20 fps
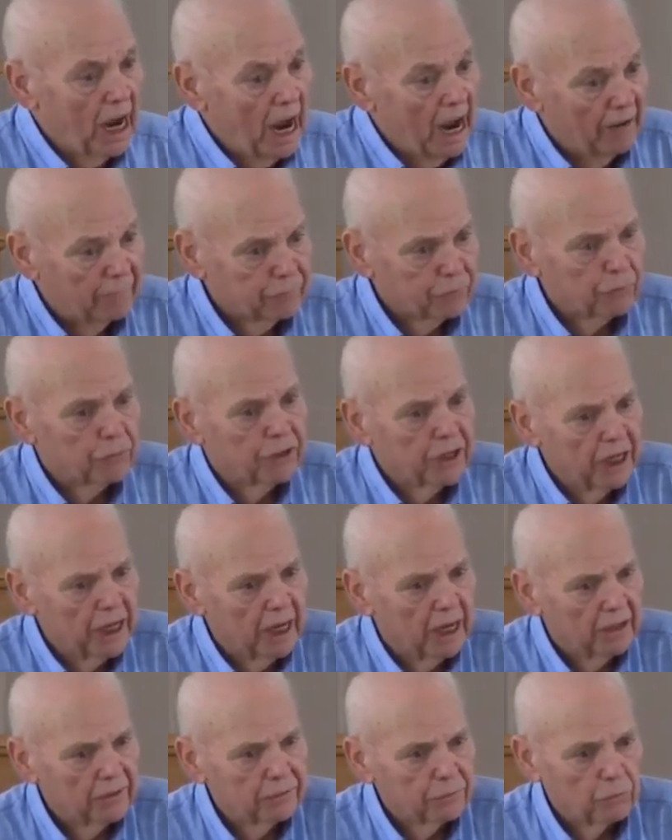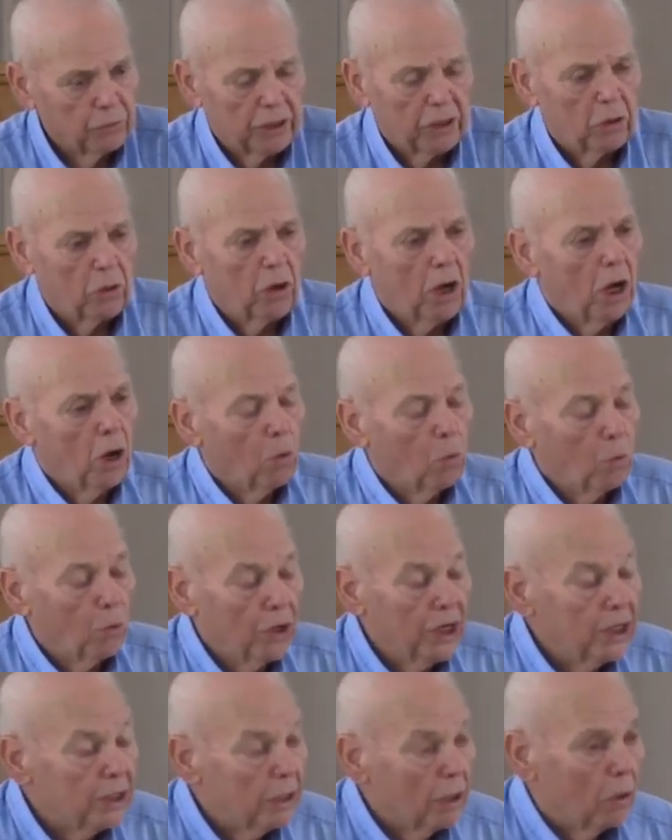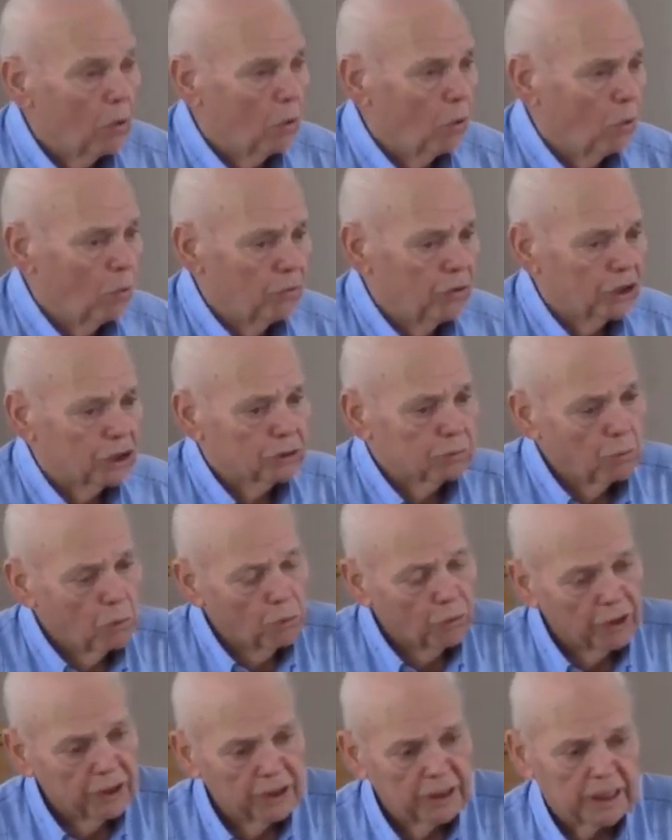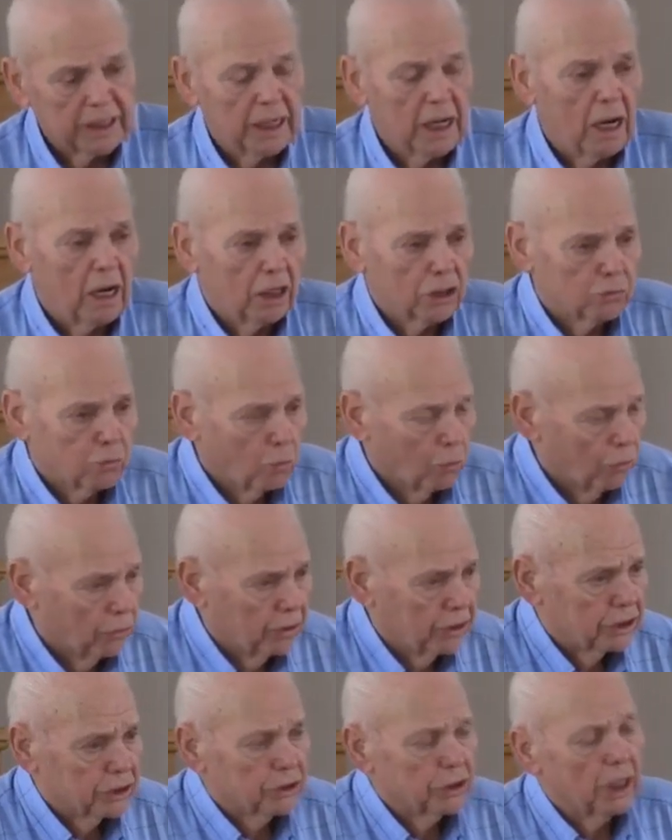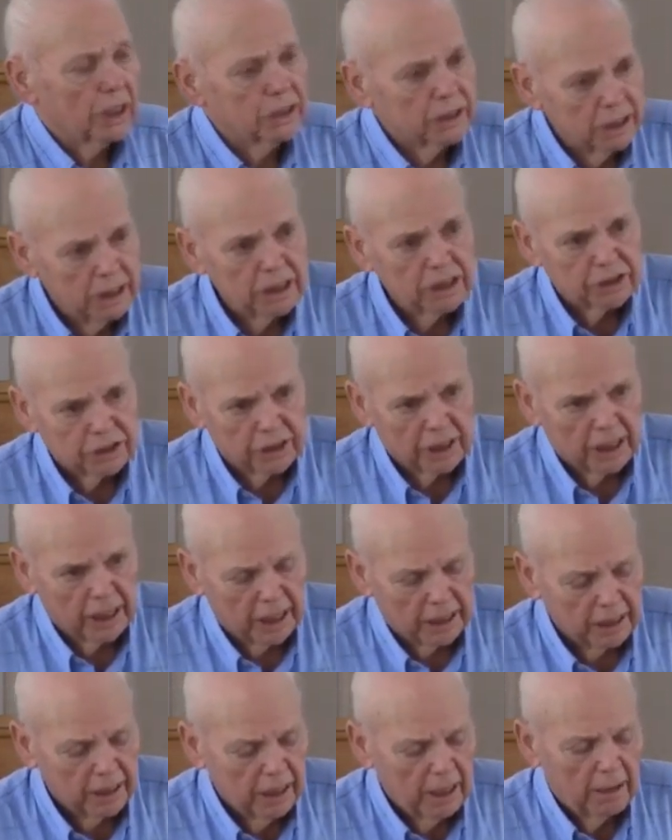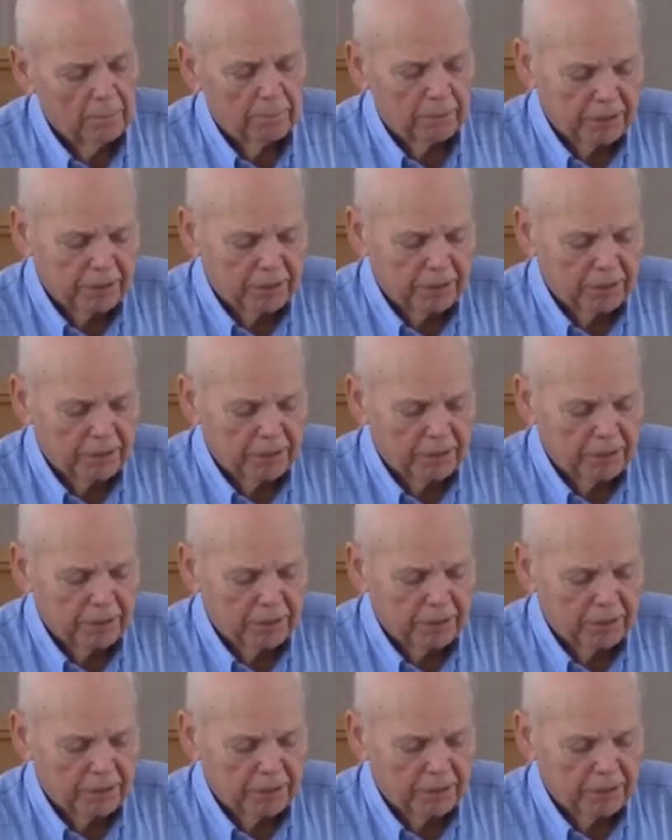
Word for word: after death. Well, we know this morning that God's word does not teach that. Amen.